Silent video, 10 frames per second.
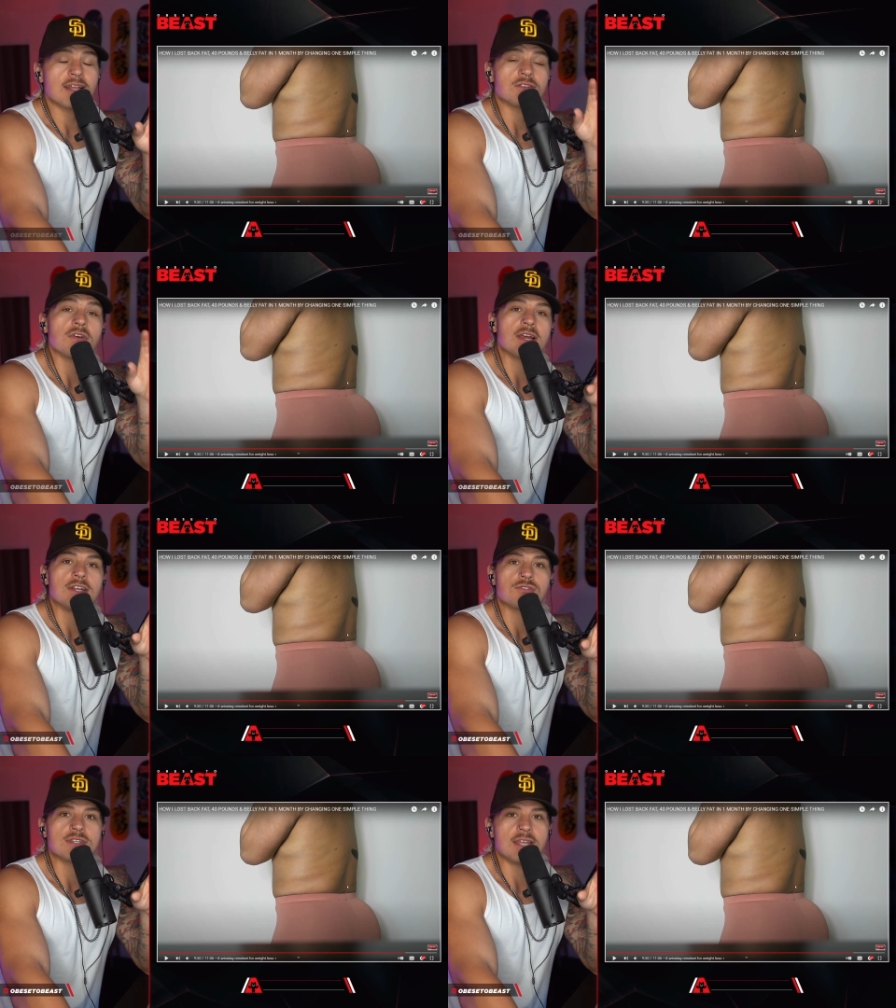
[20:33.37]
very
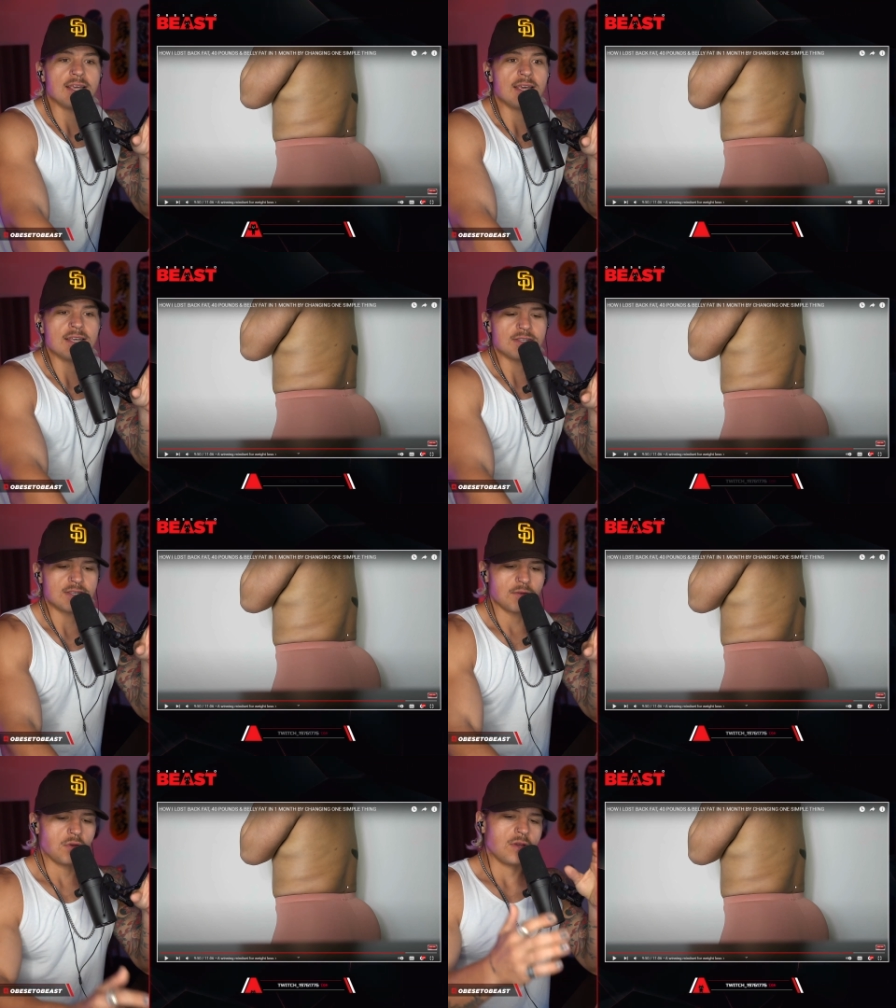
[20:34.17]
interesting is
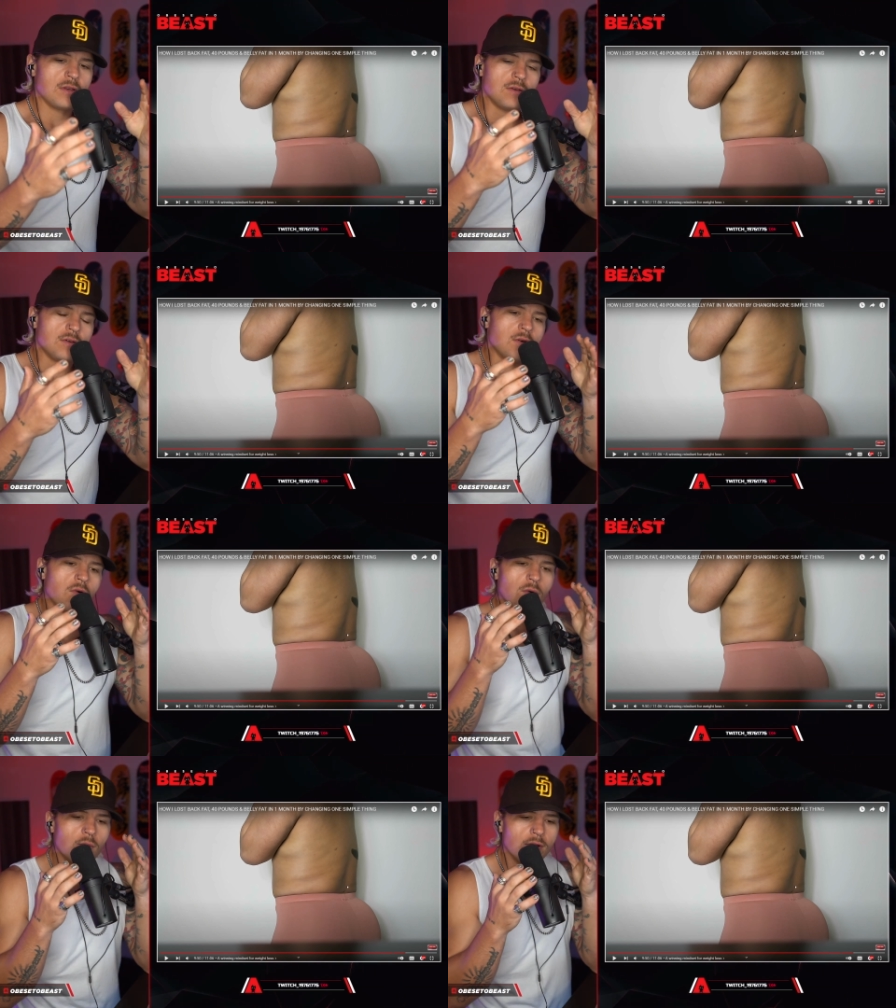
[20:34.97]

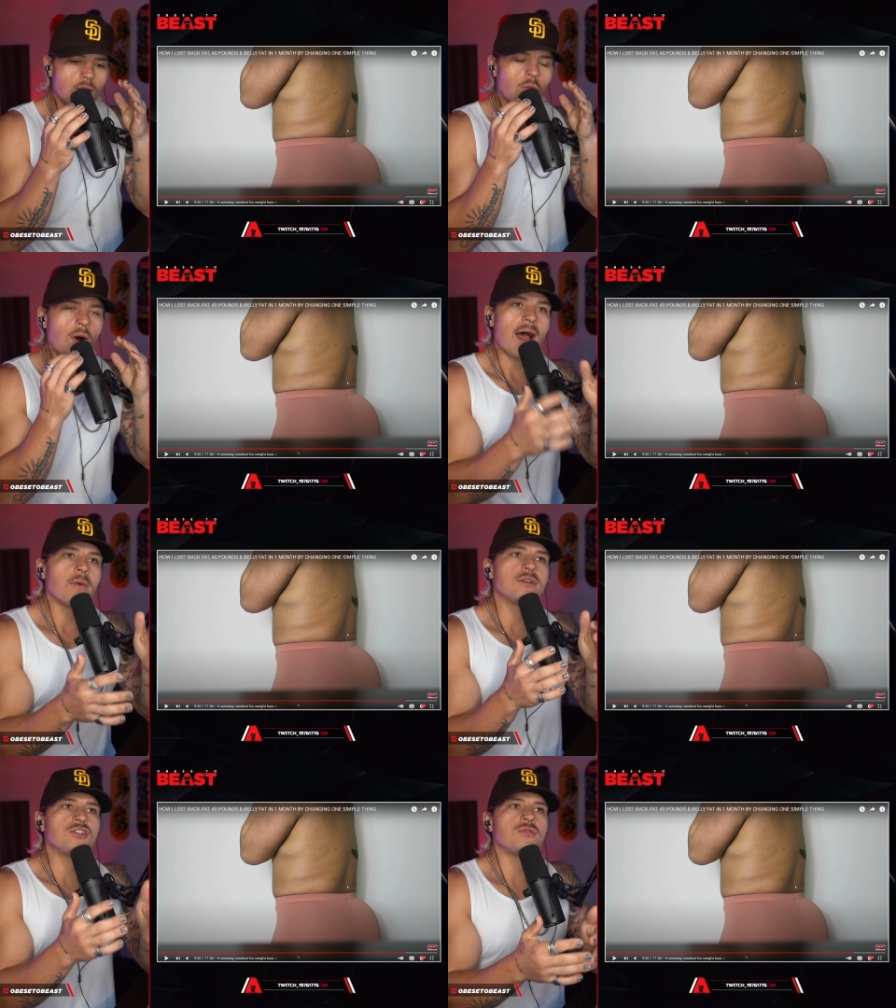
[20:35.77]
why
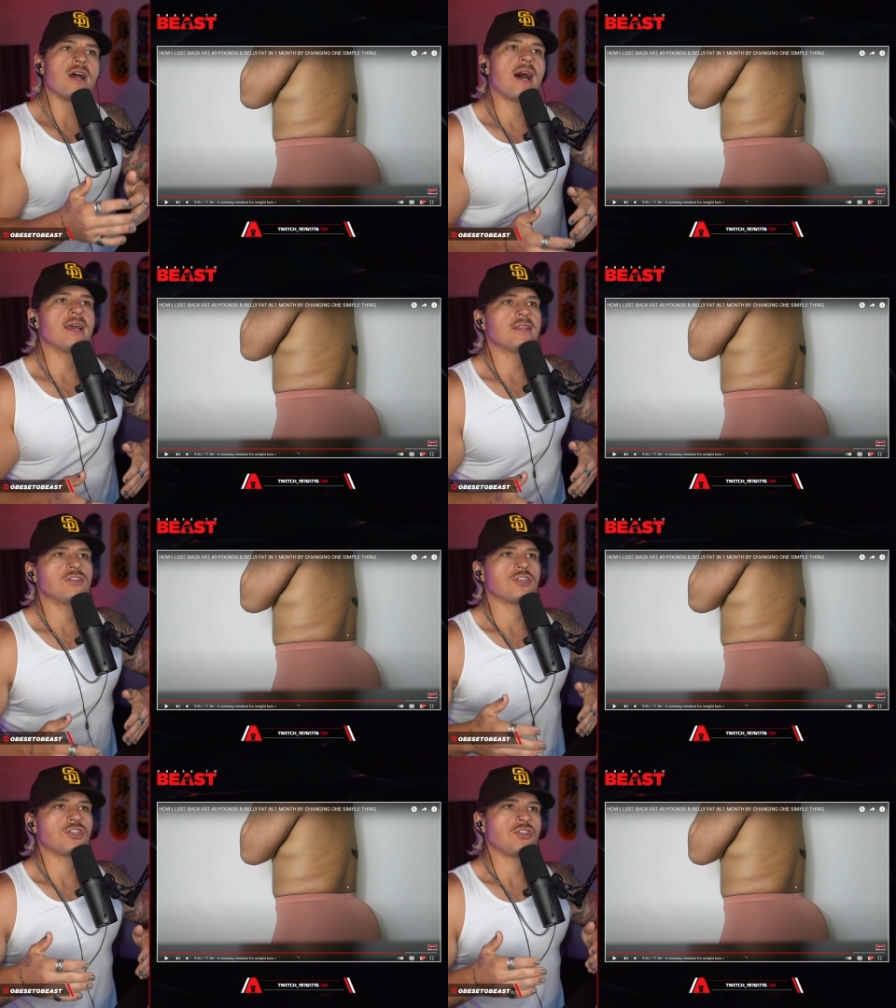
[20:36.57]
would you not
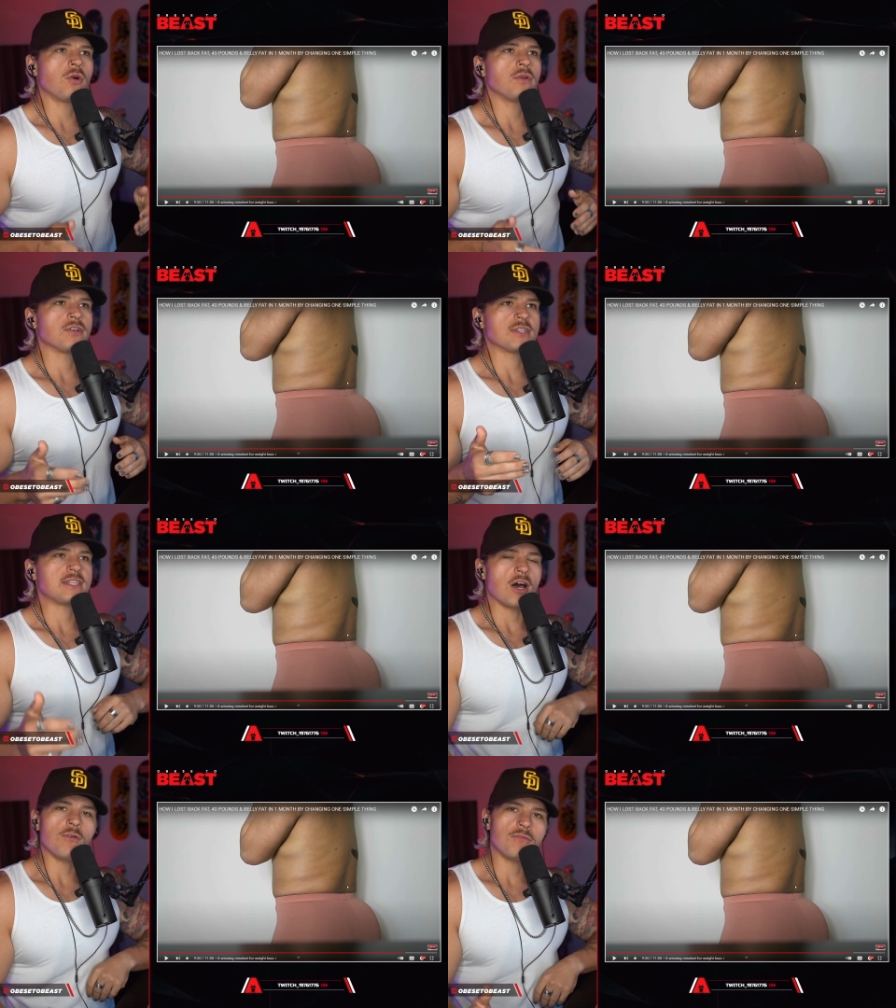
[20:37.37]
just show
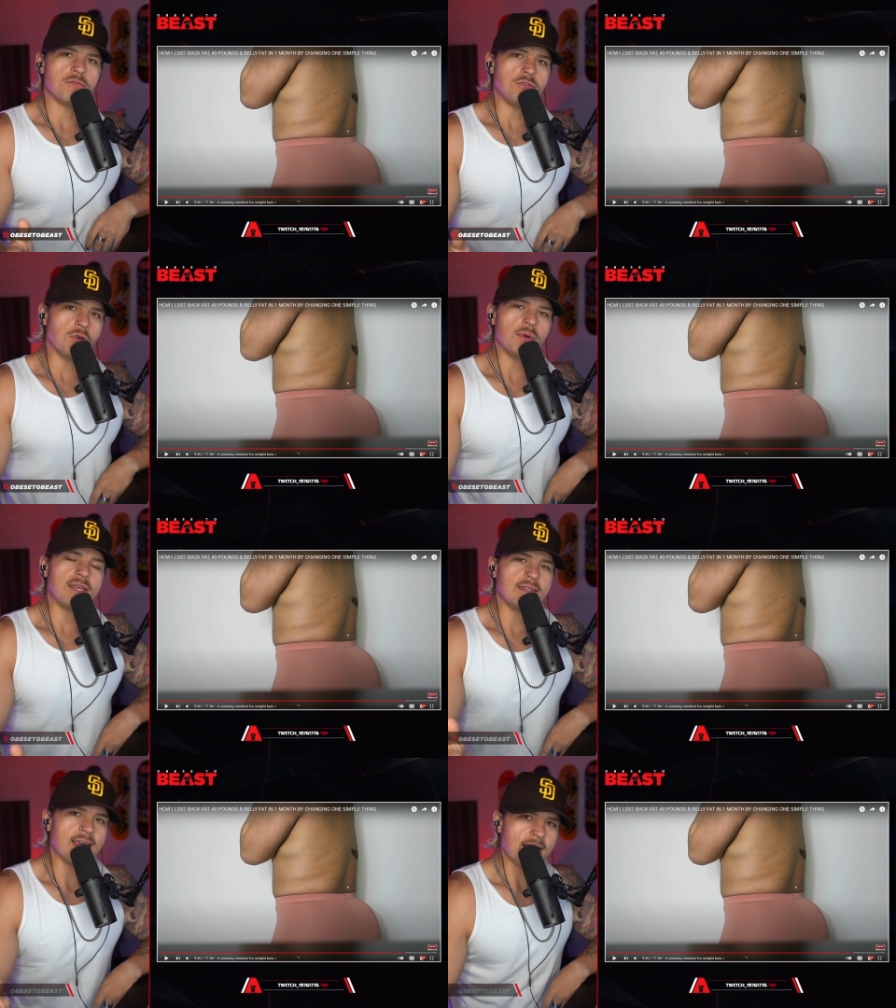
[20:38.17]
yourself doing
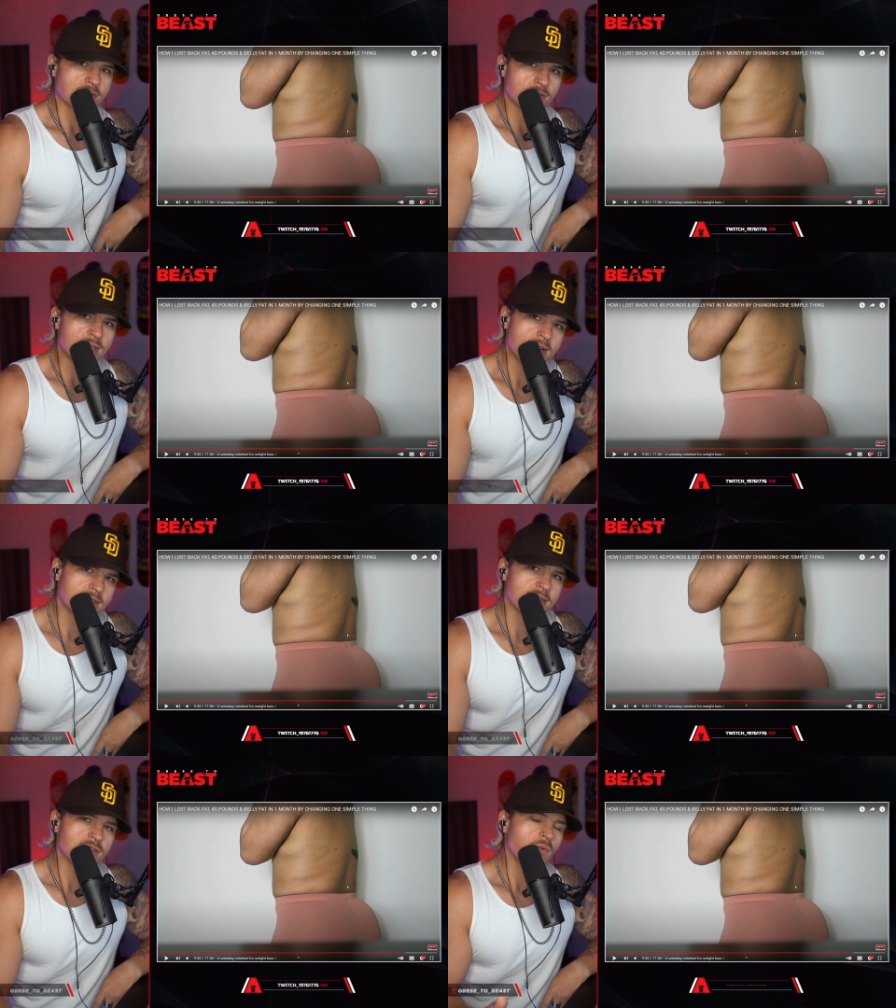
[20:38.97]
the exercises?